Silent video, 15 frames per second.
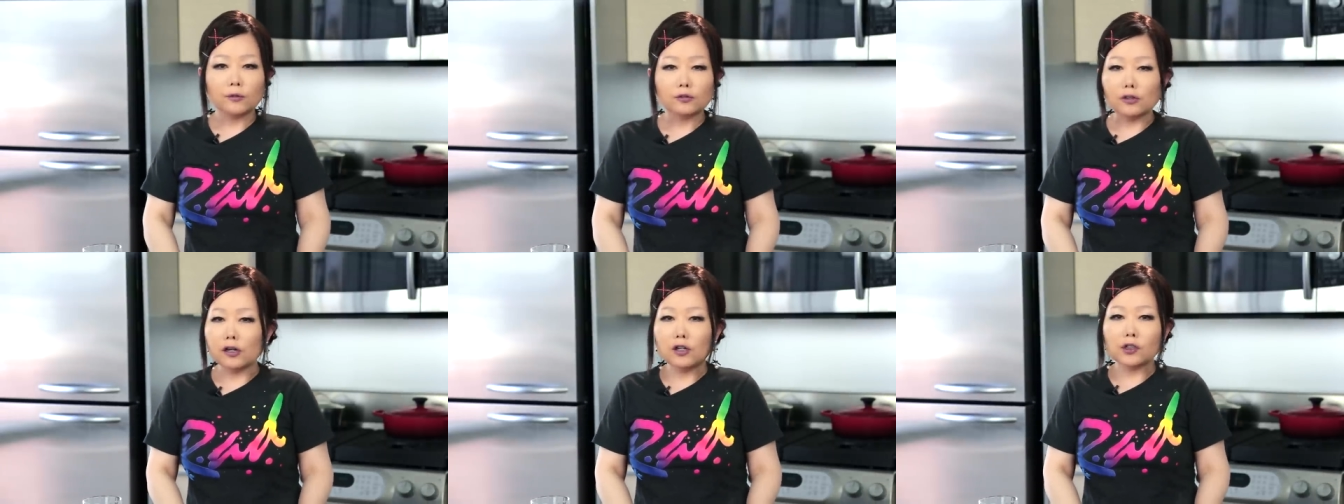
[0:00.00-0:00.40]

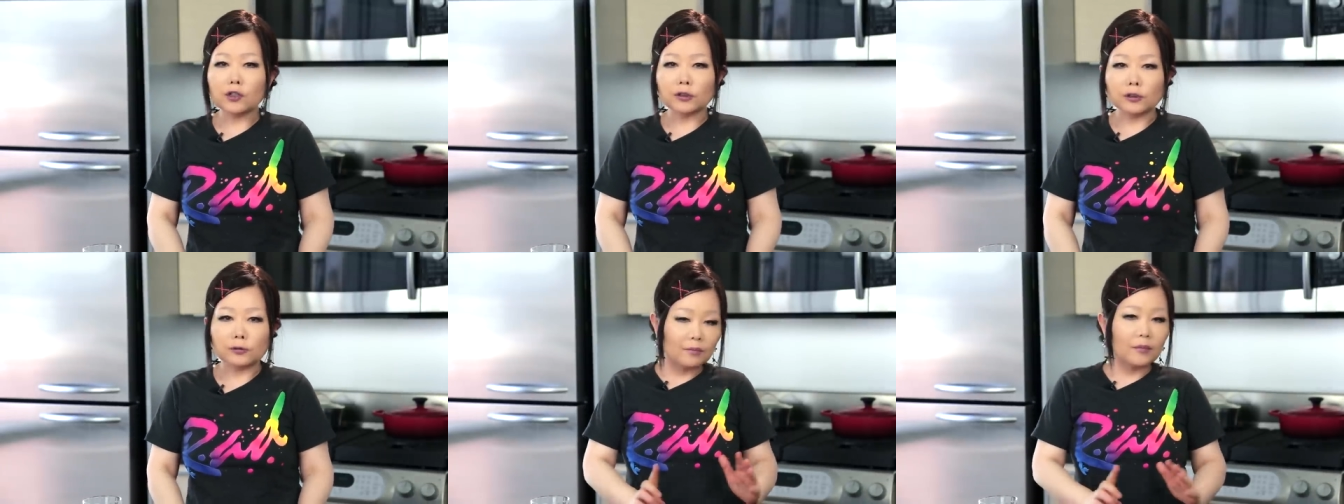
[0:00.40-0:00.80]

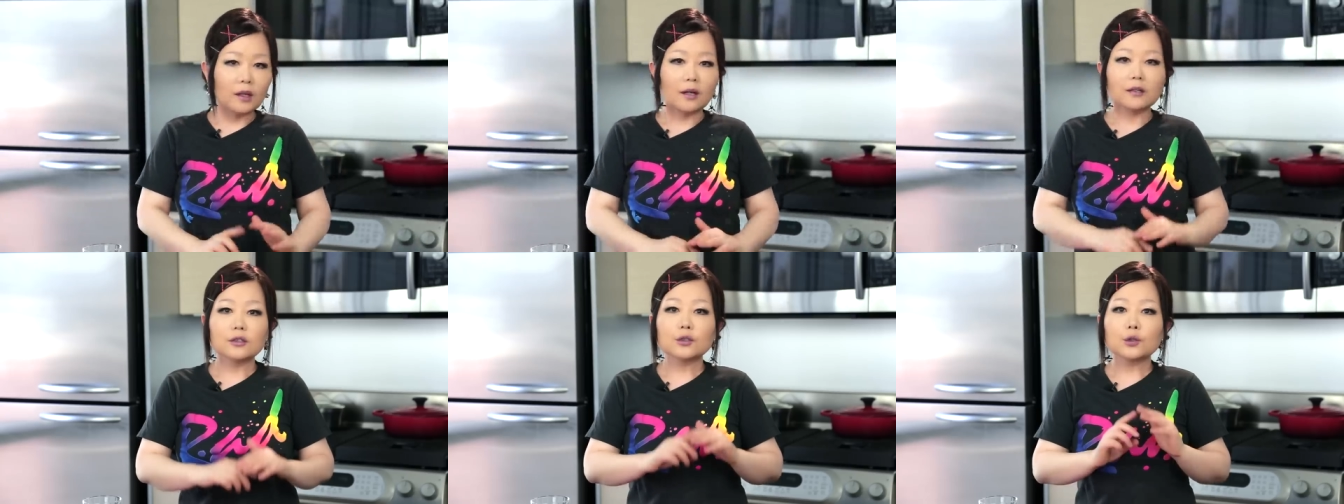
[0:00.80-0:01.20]
Delicious,
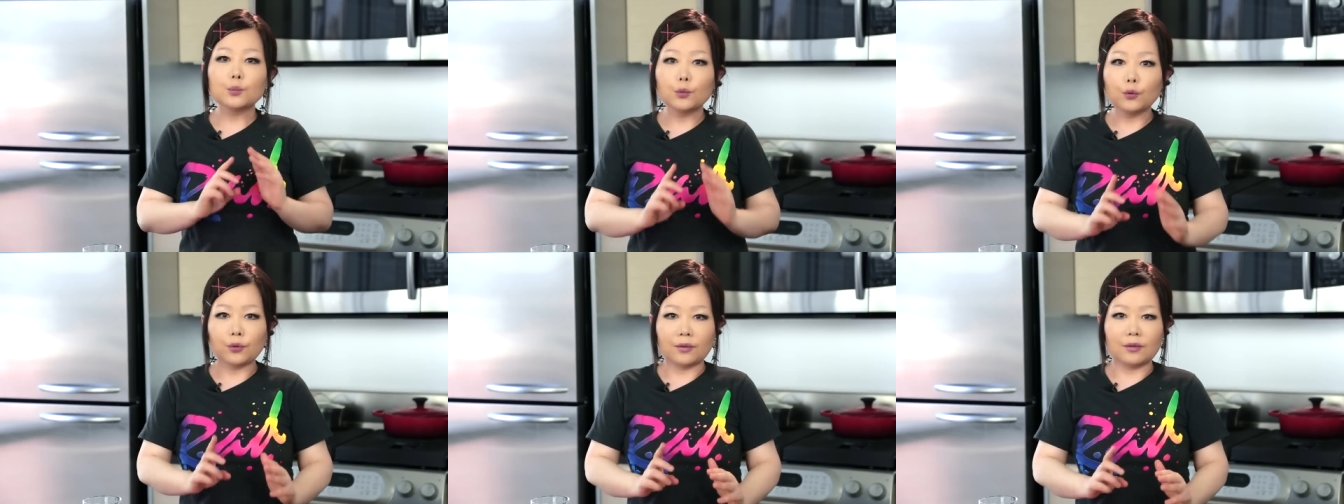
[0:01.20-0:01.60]

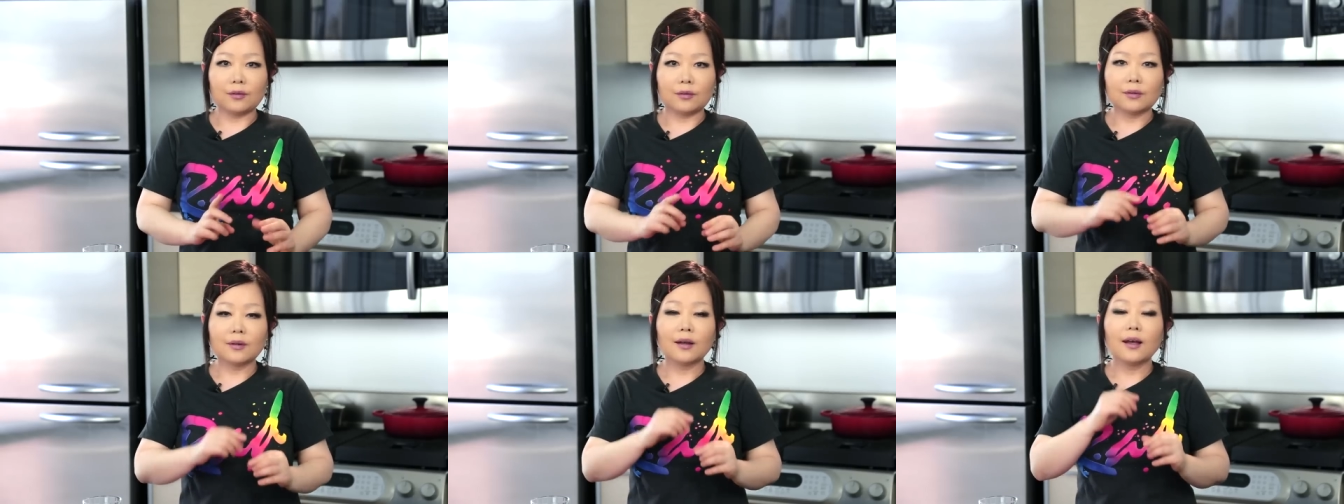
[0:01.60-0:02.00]
smooth,
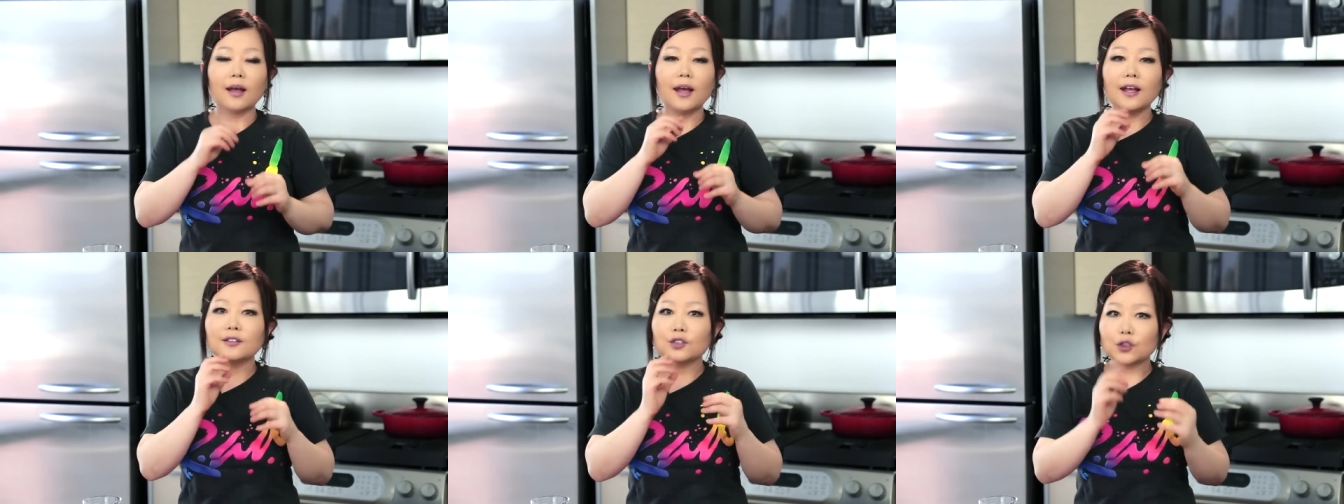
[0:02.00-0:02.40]

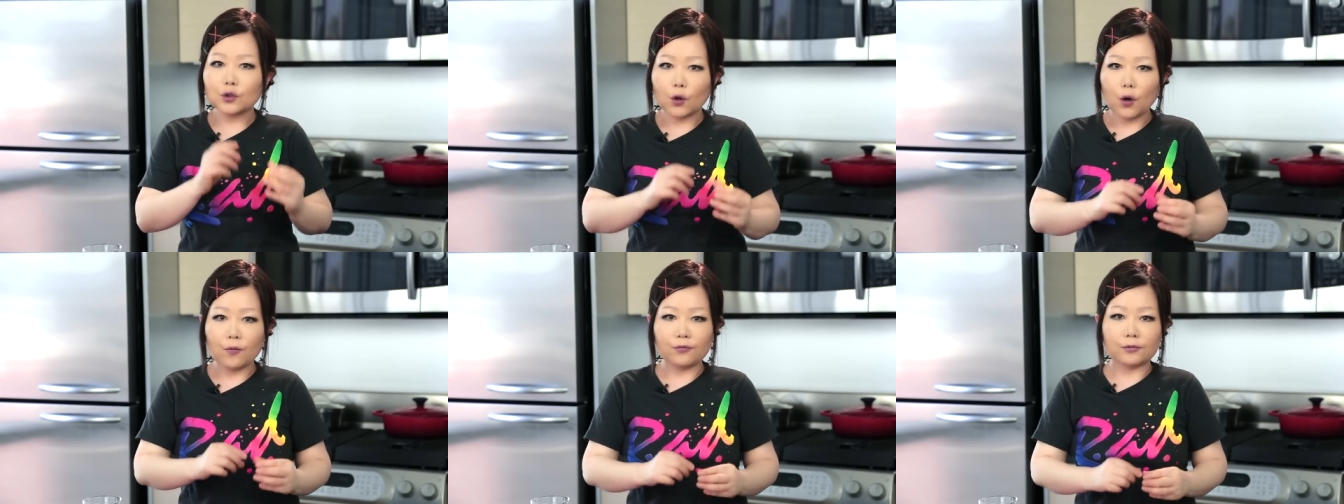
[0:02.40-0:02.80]
and
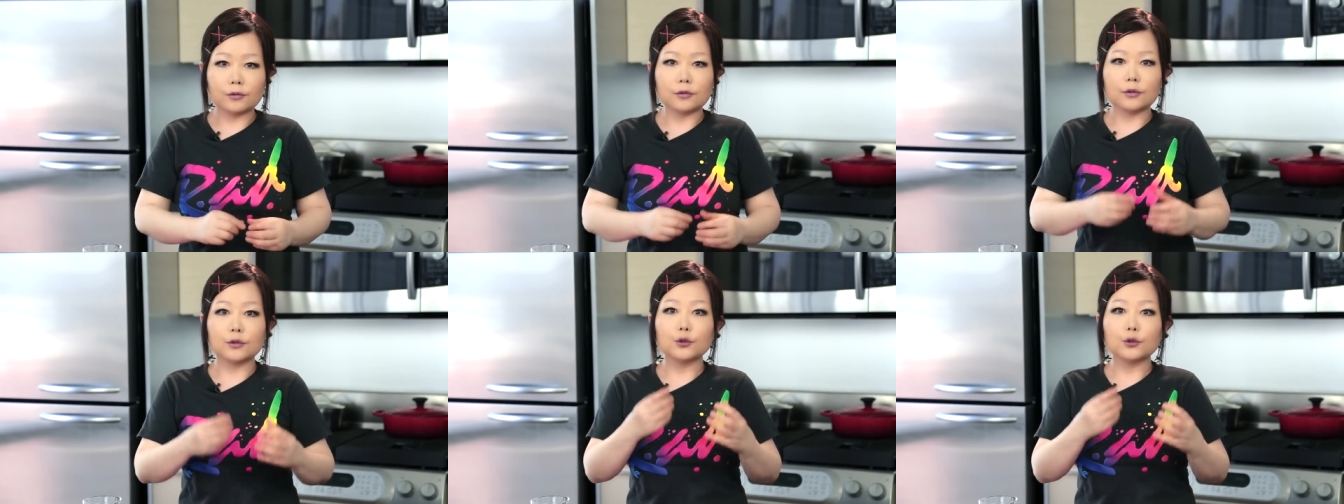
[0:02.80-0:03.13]
soft,